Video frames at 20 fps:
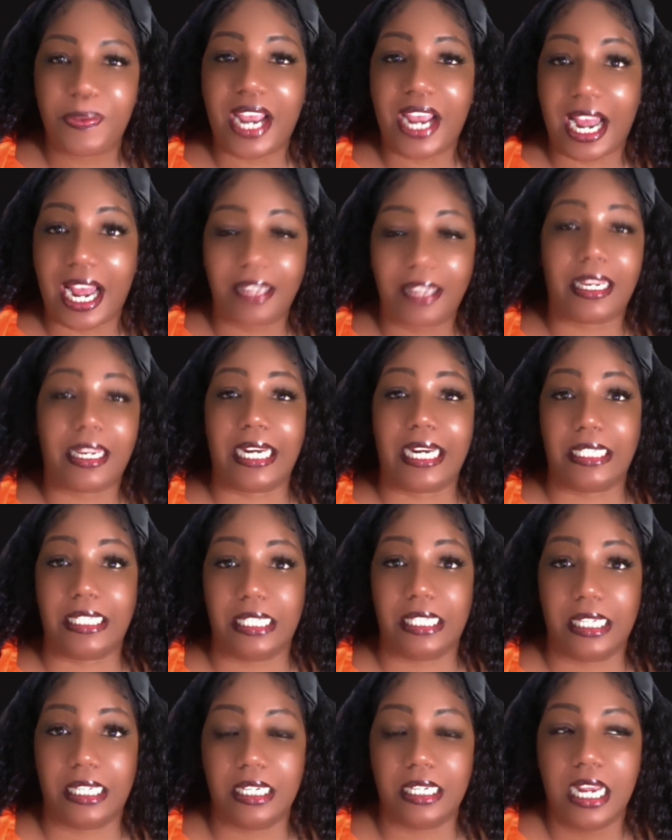I liked
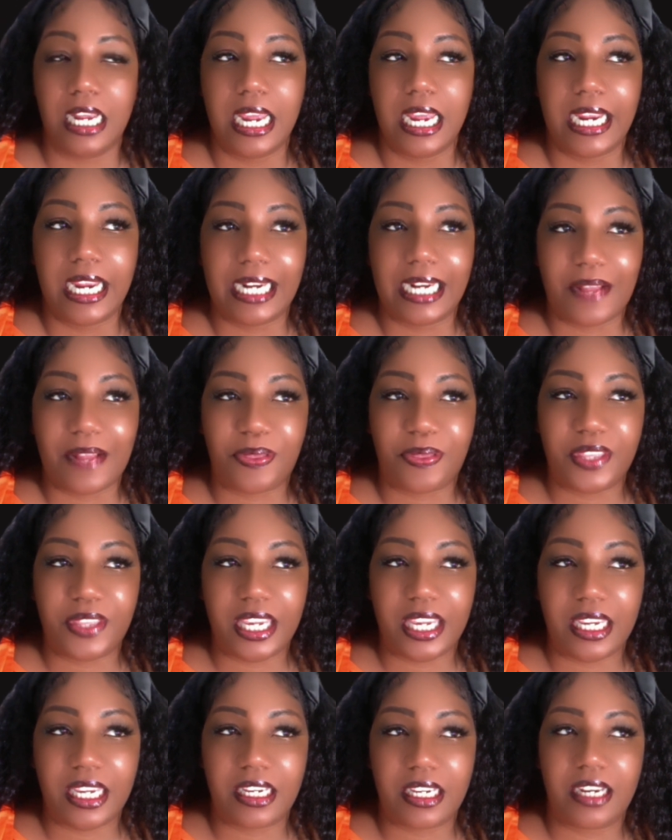it. And I
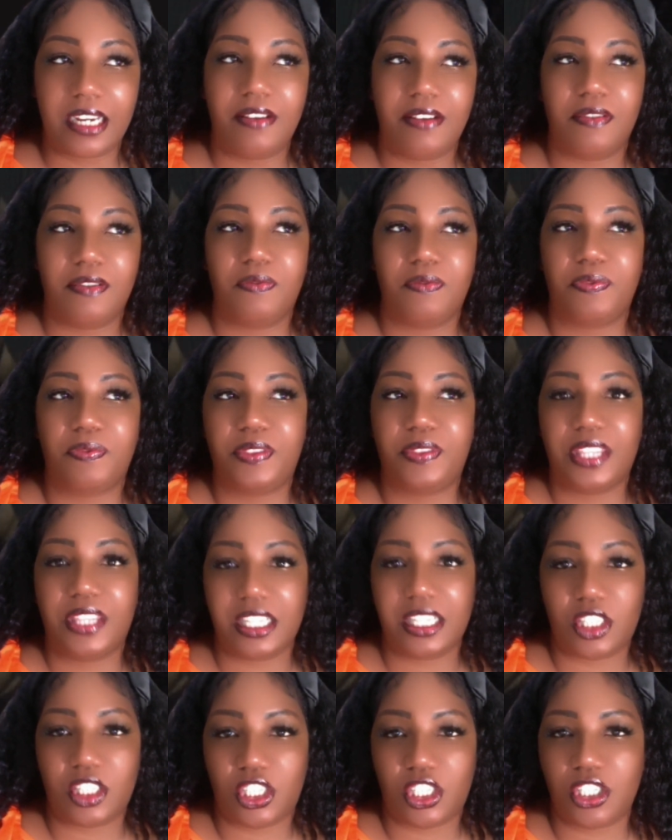think
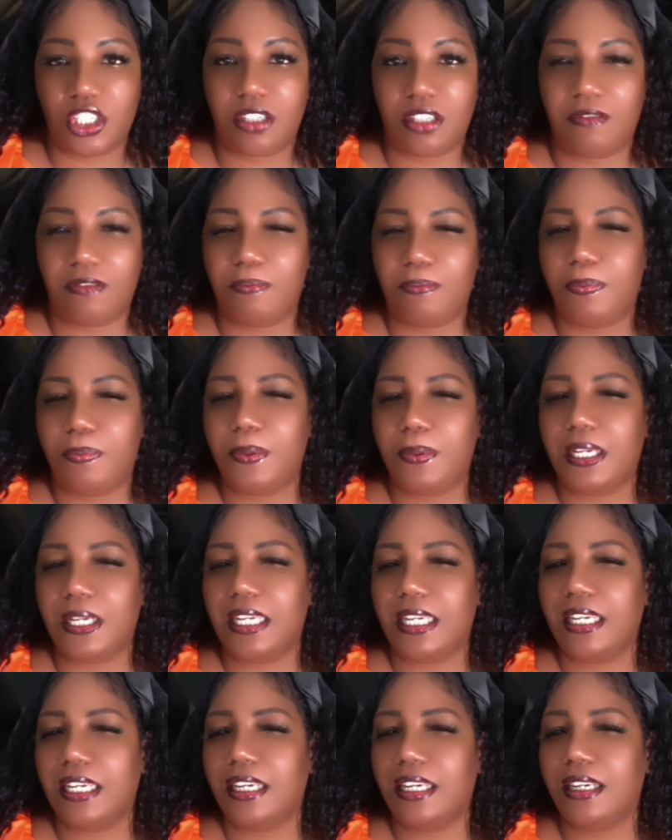this should have
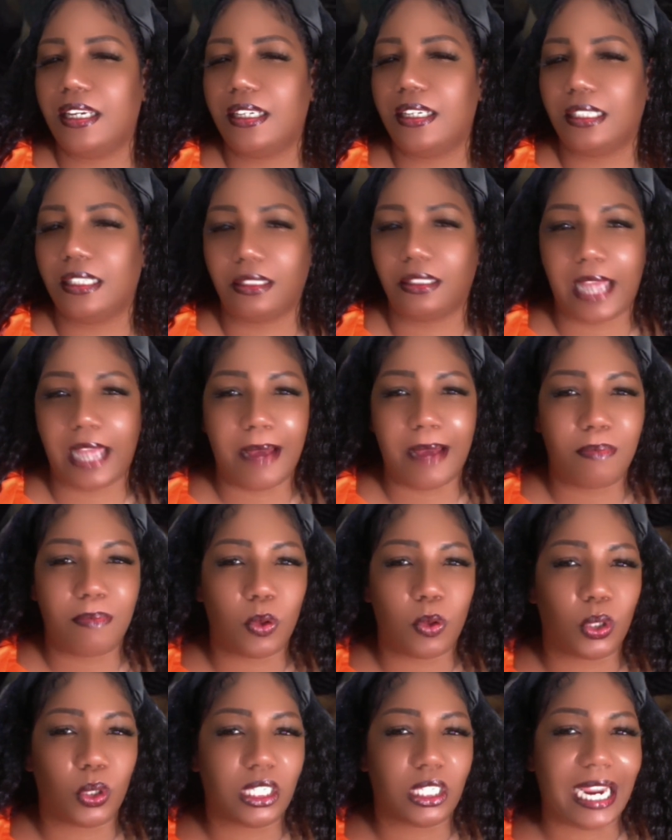been a lot
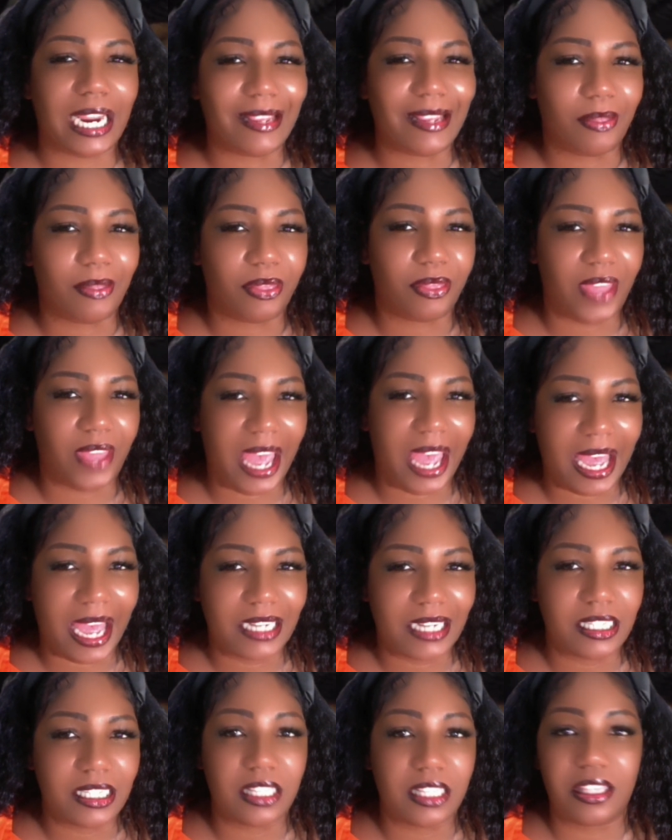more like
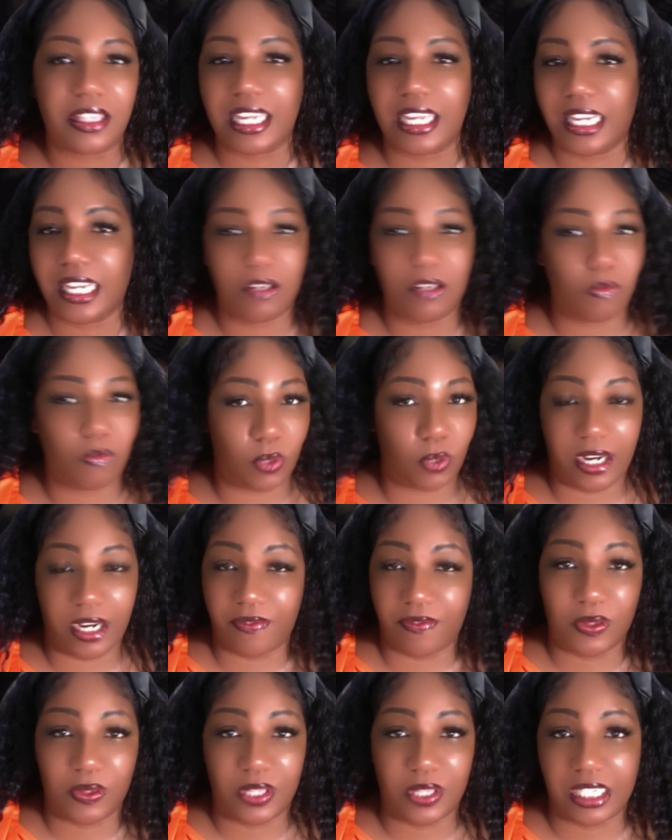that than
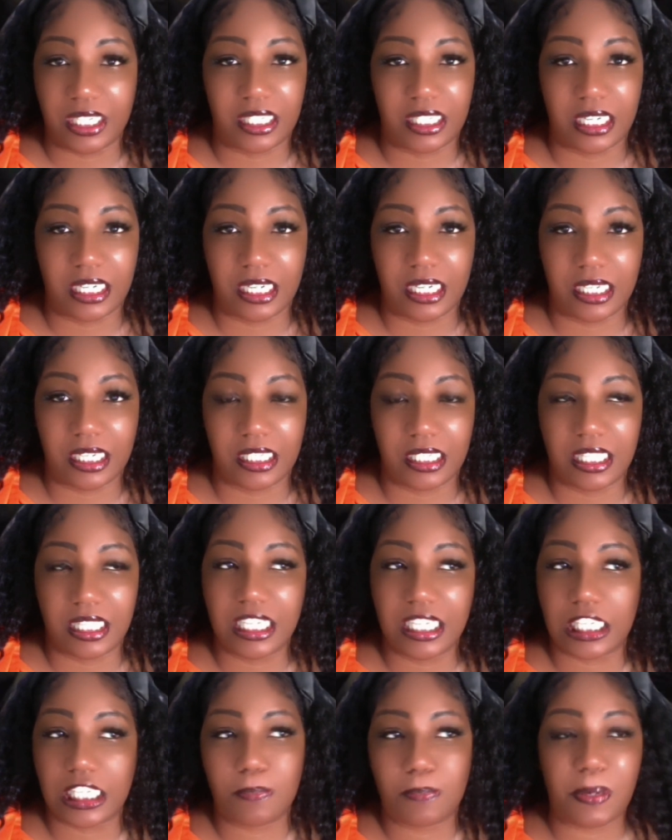whatever this is.
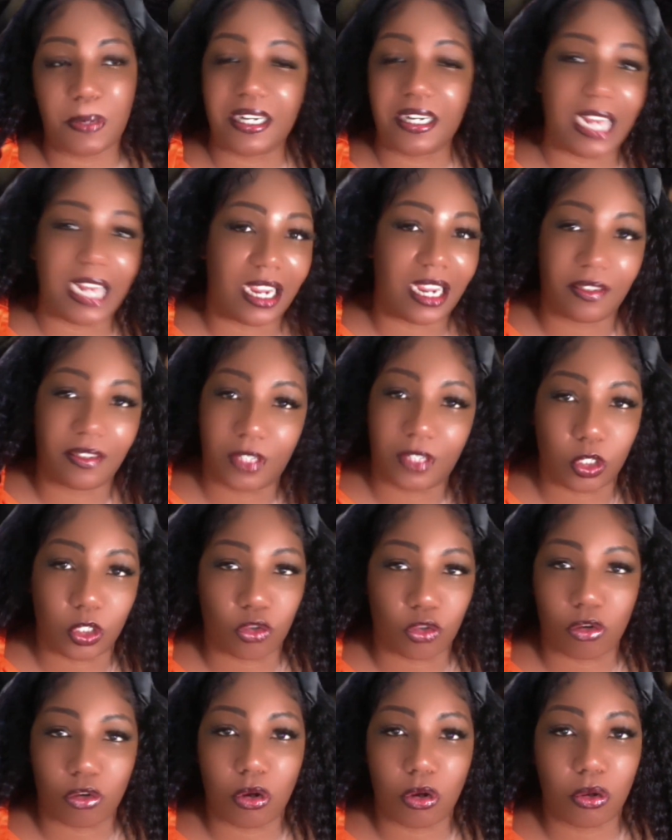This spun out of
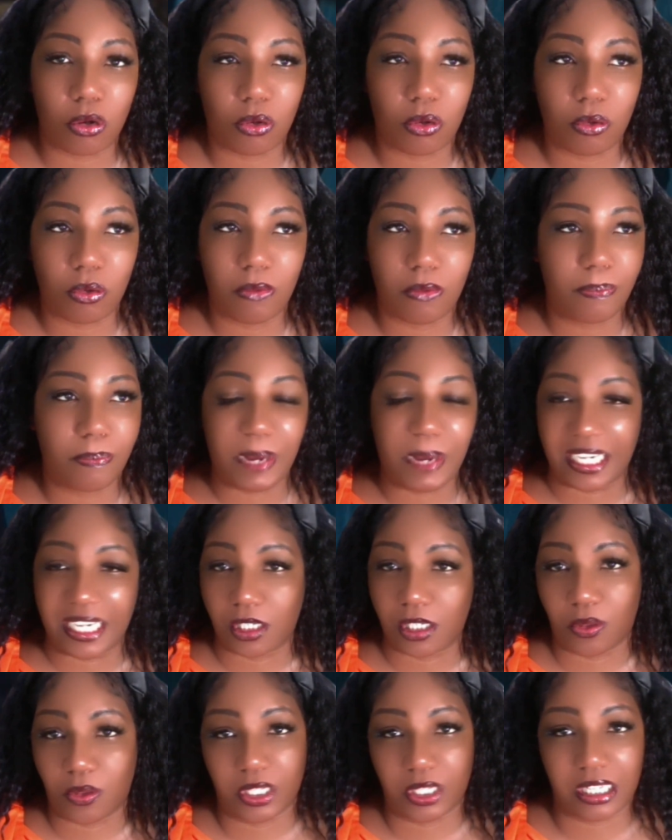control based on the